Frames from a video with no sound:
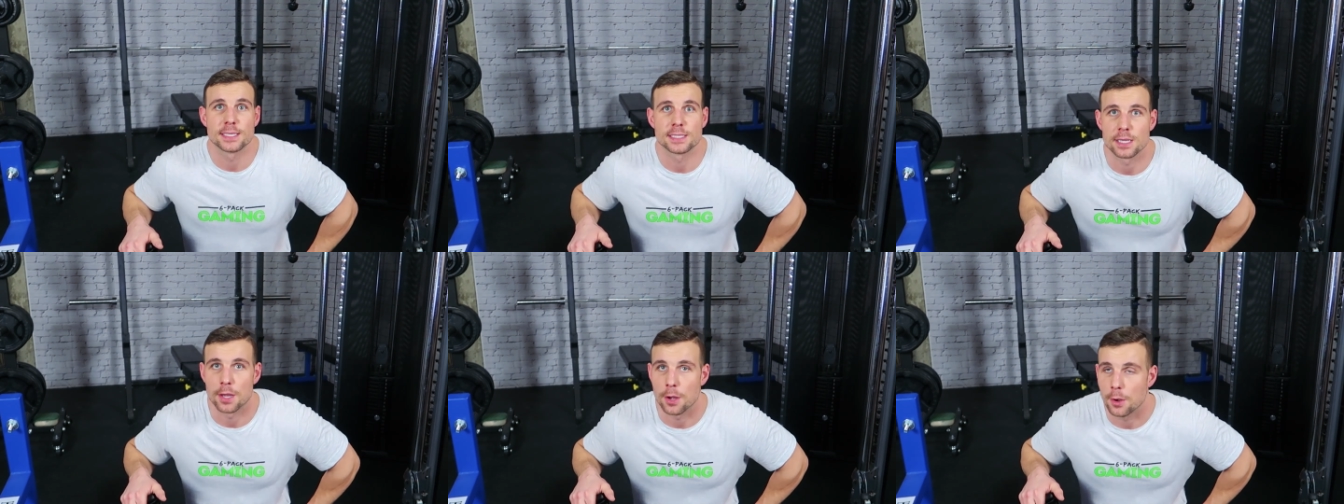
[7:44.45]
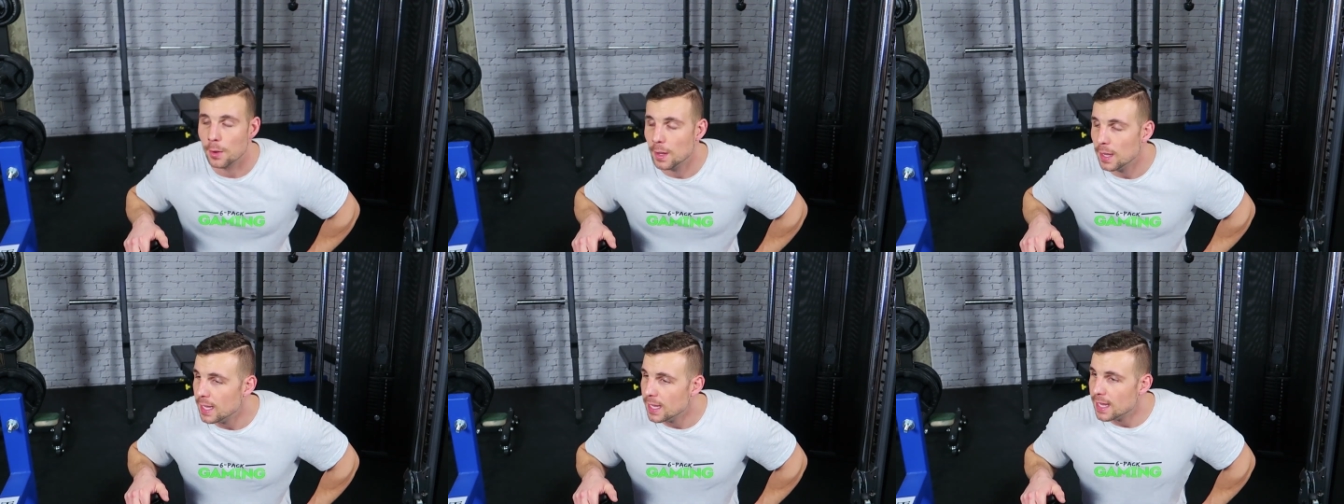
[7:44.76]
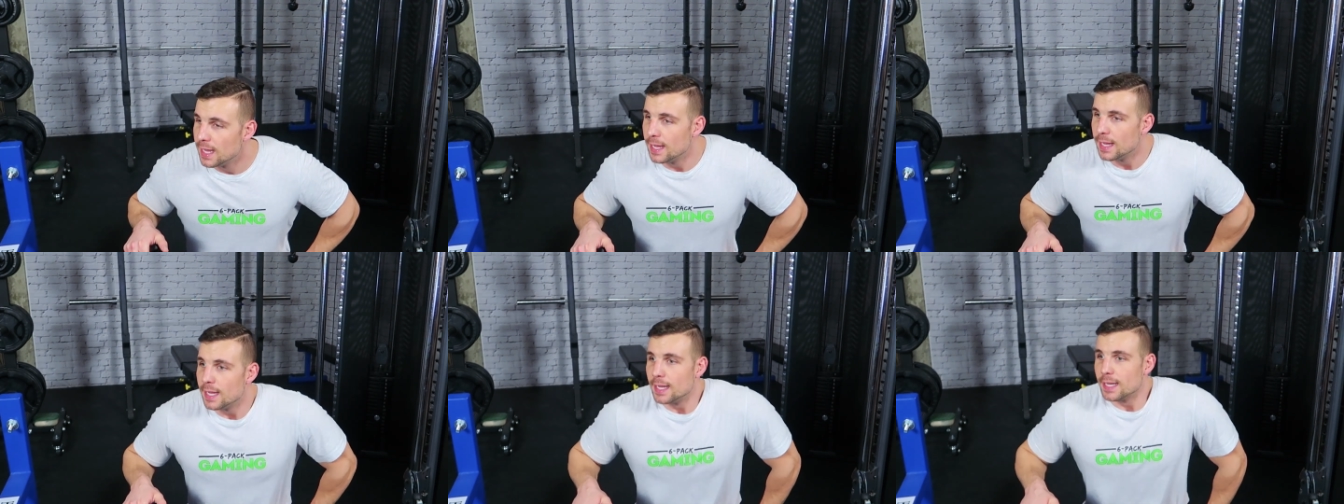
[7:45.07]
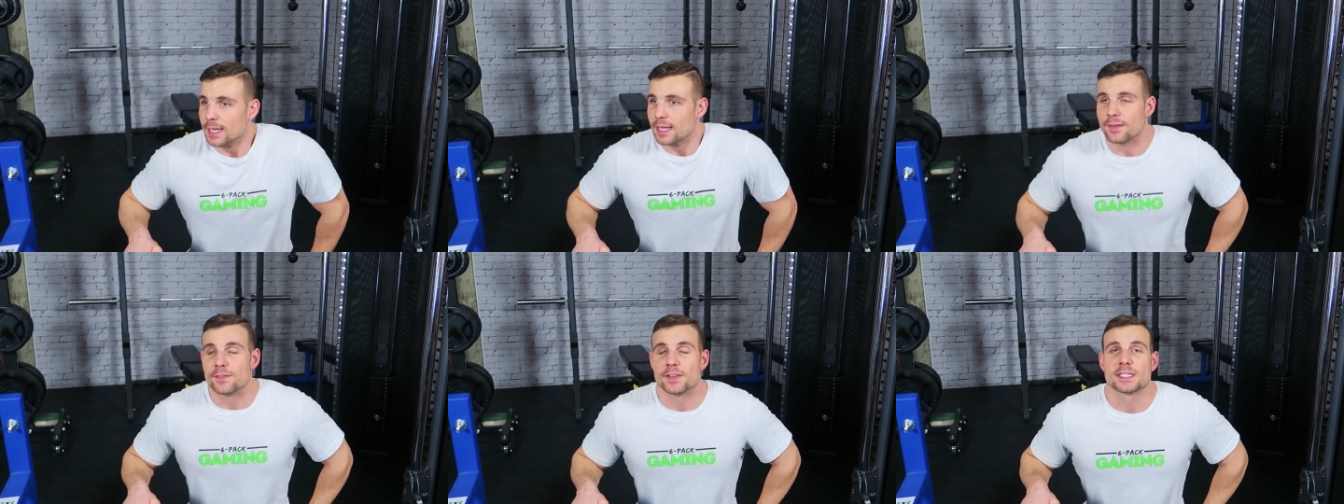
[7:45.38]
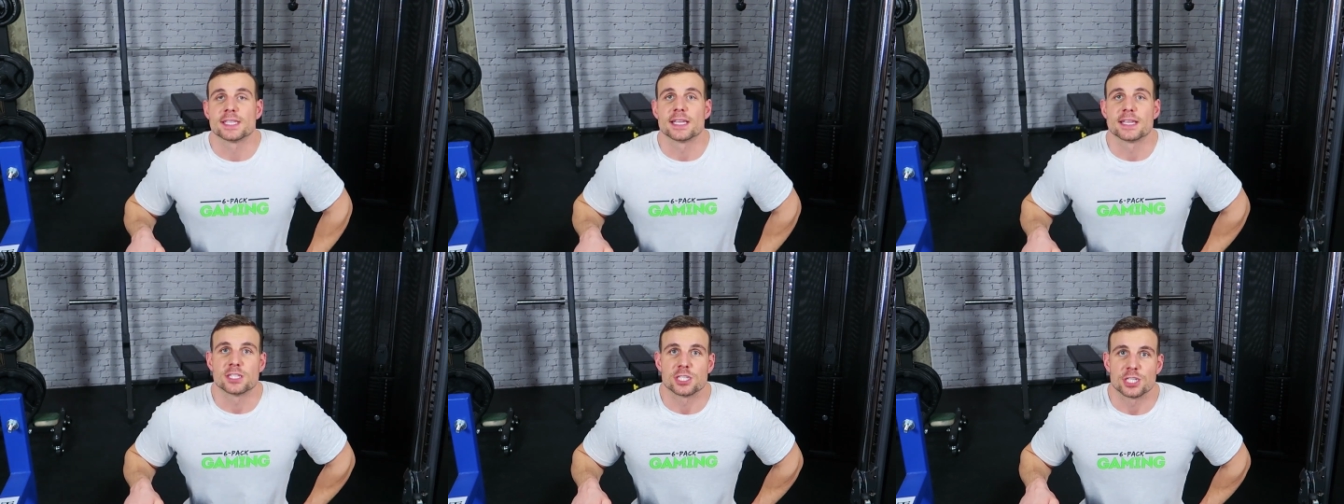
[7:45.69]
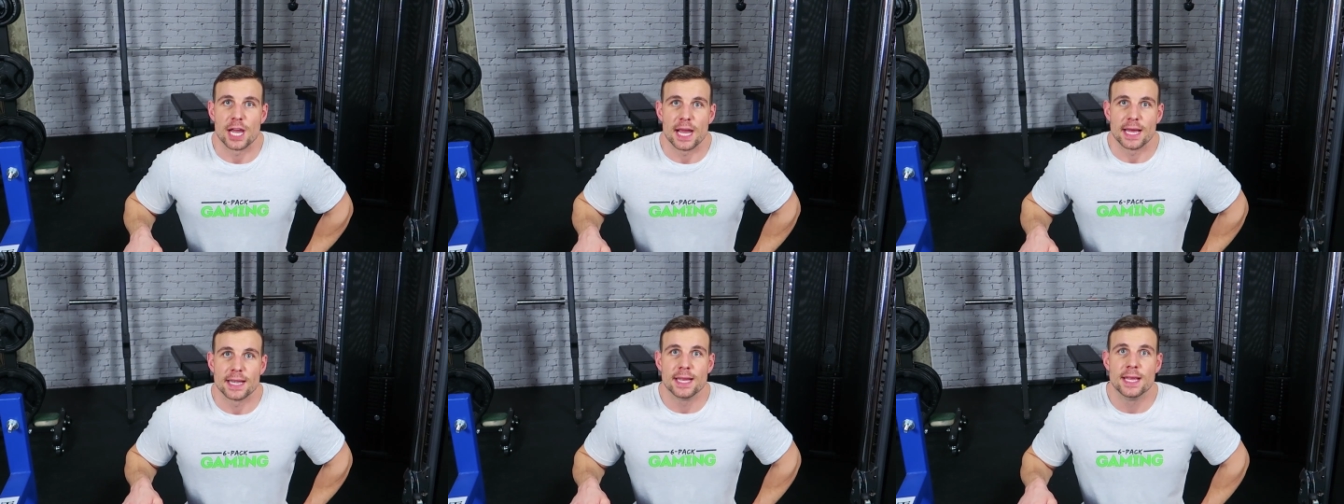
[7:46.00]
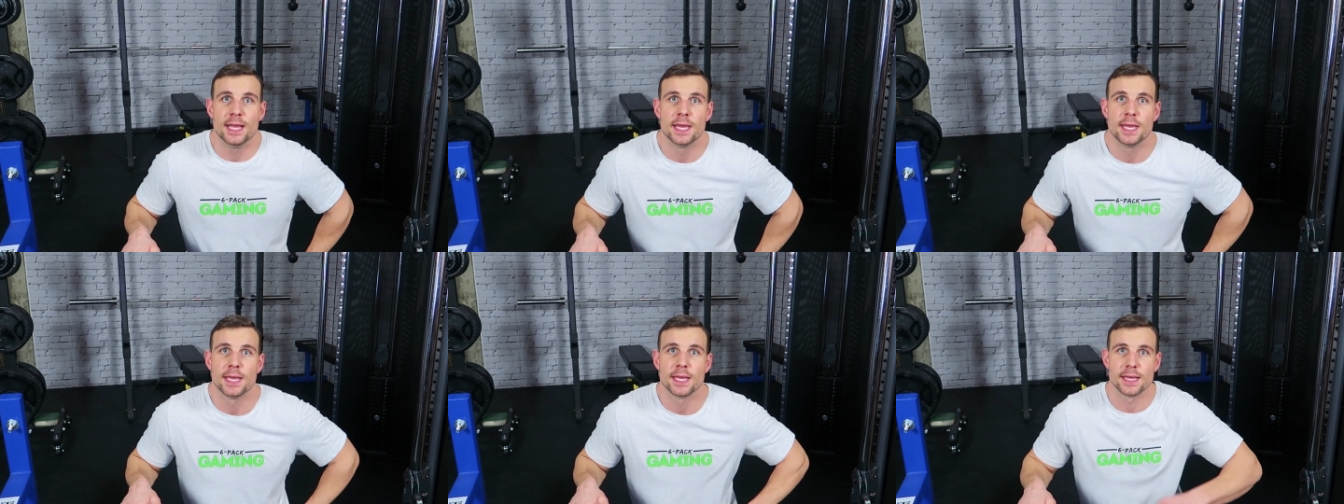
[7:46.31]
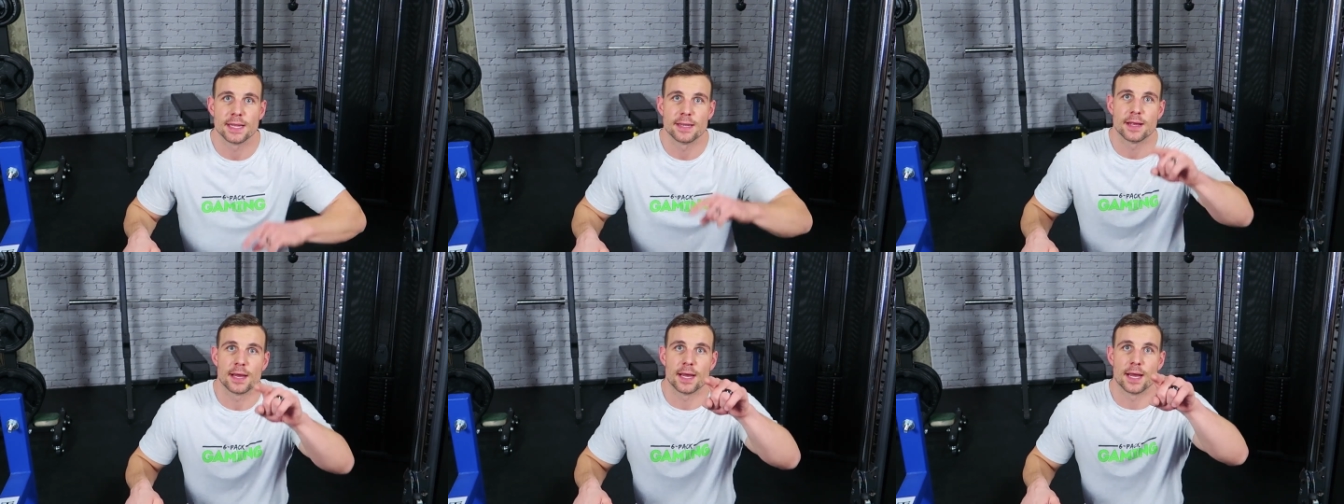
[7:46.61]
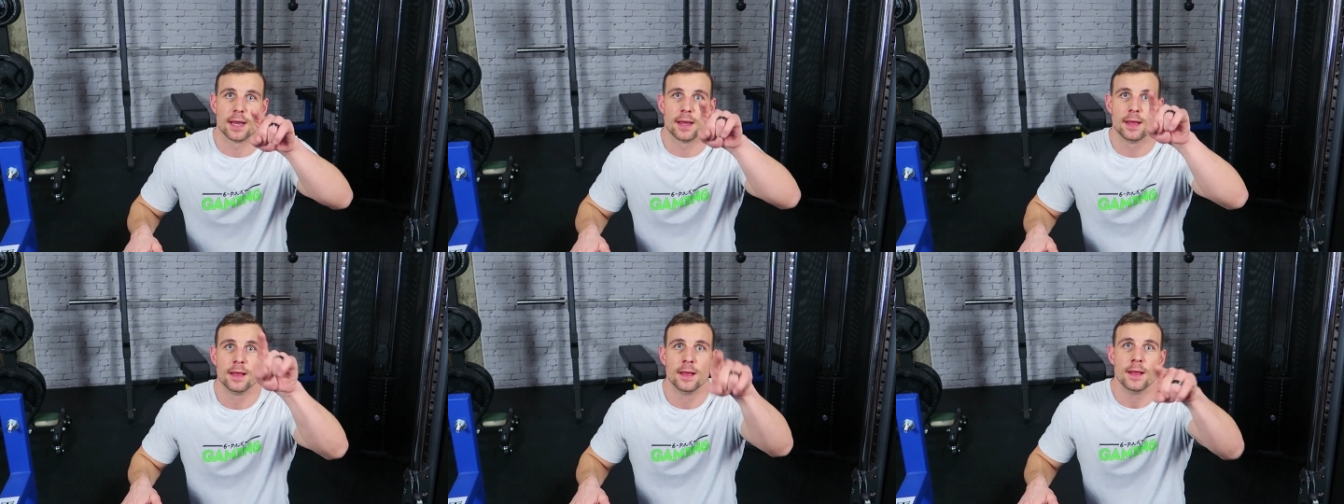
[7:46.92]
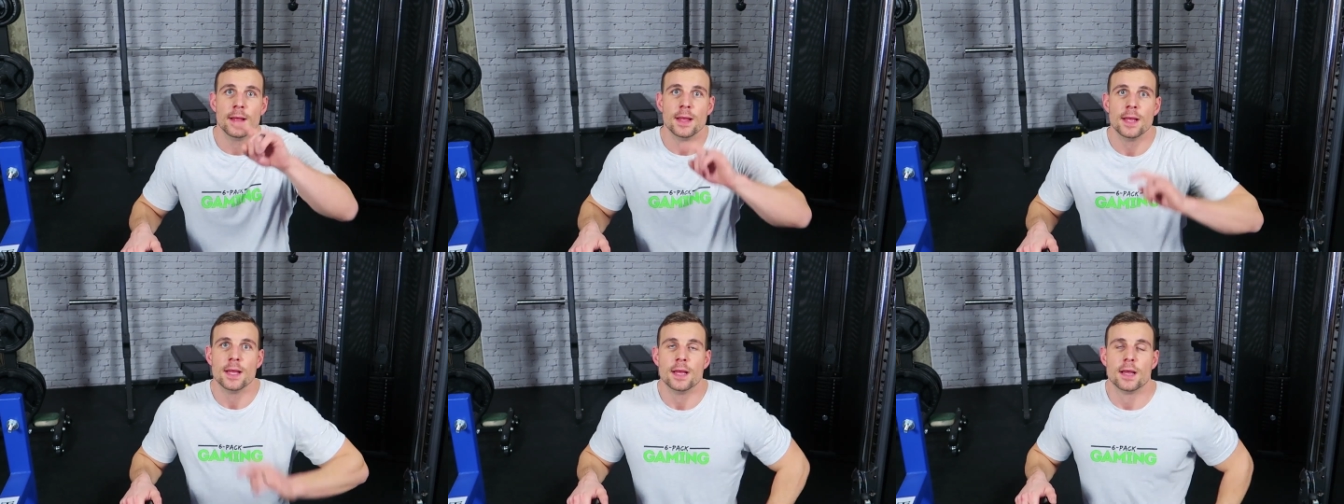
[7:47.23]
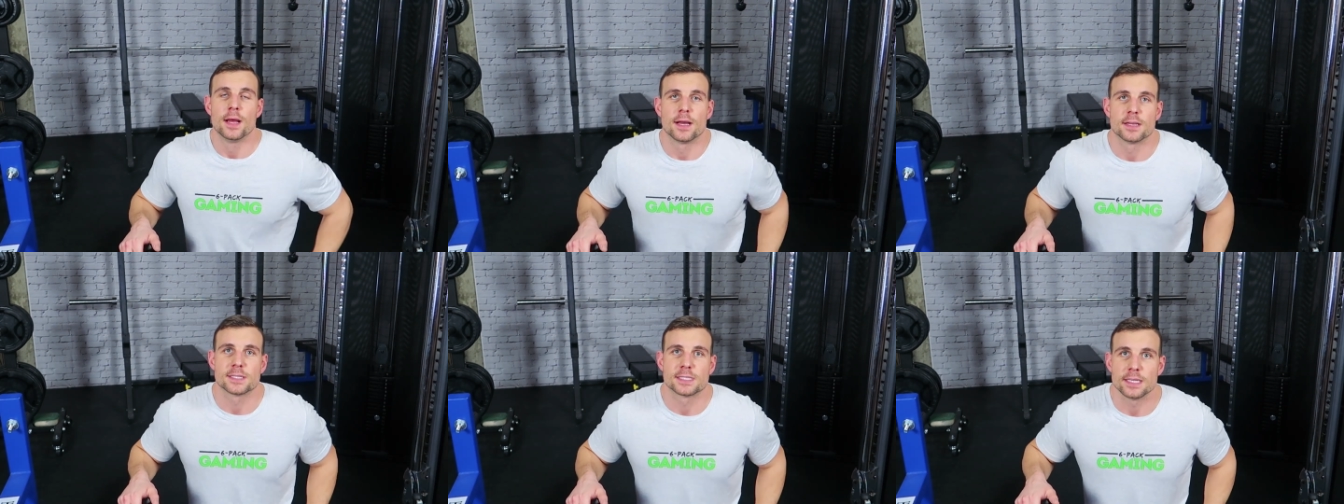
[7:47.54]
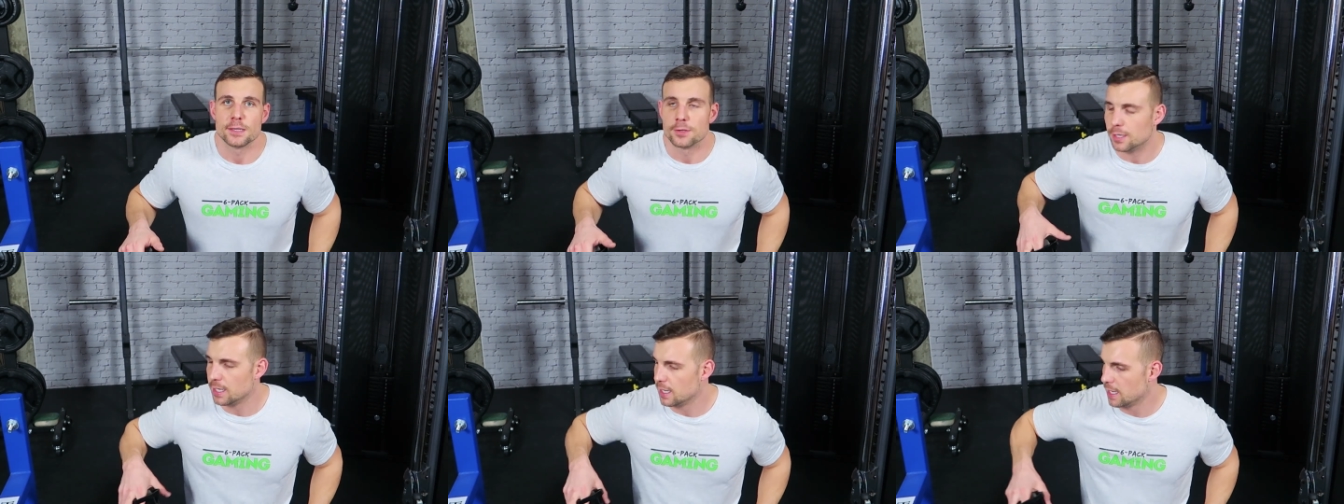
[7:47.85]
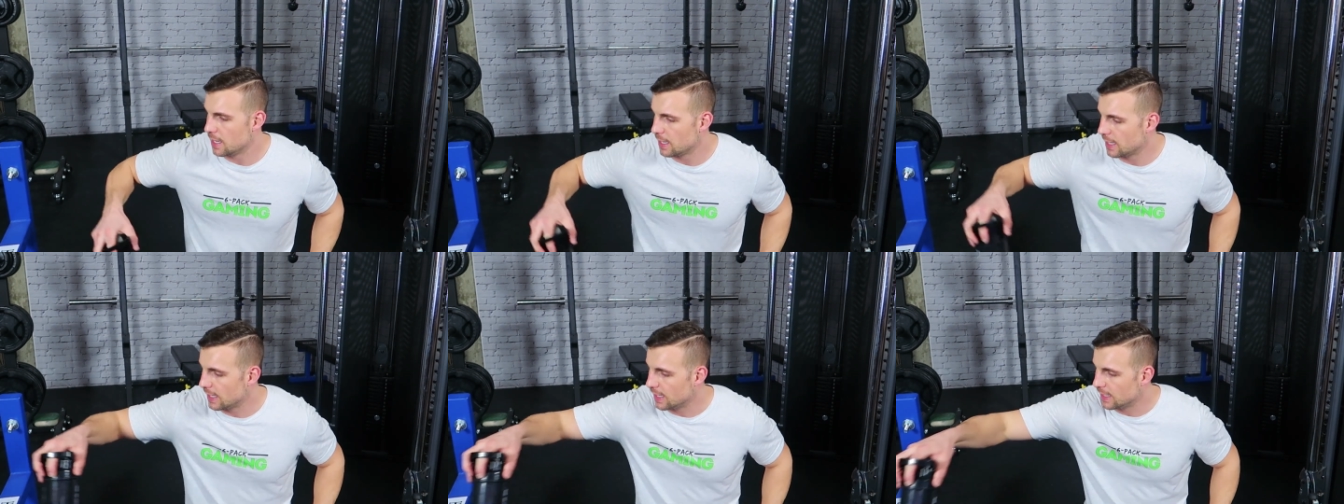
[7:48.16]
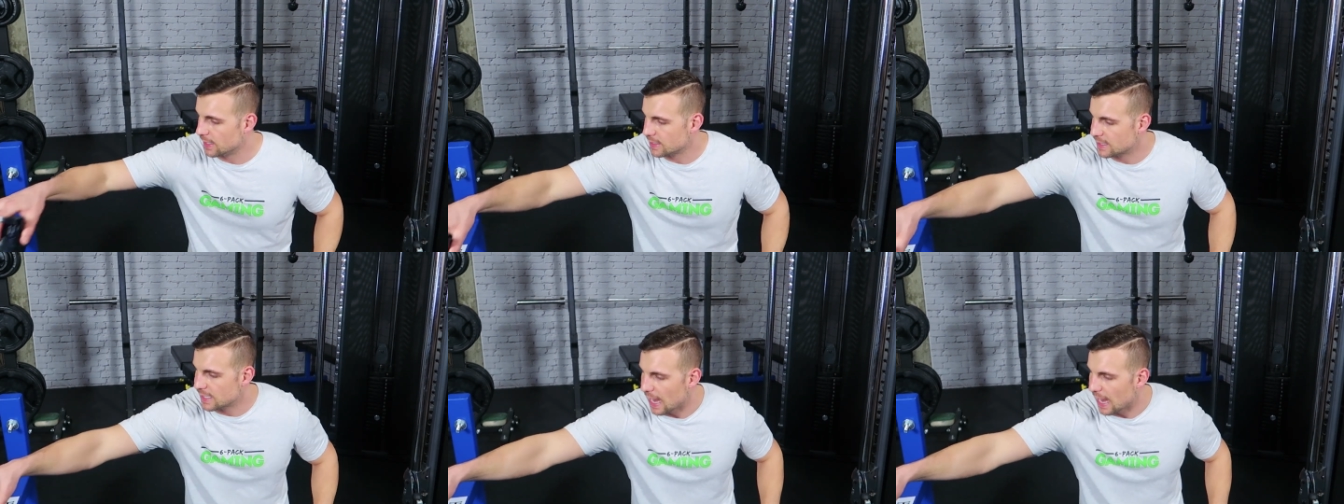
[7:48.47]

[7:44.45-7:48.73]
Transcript: So give this thing a shot, and I'll see you in a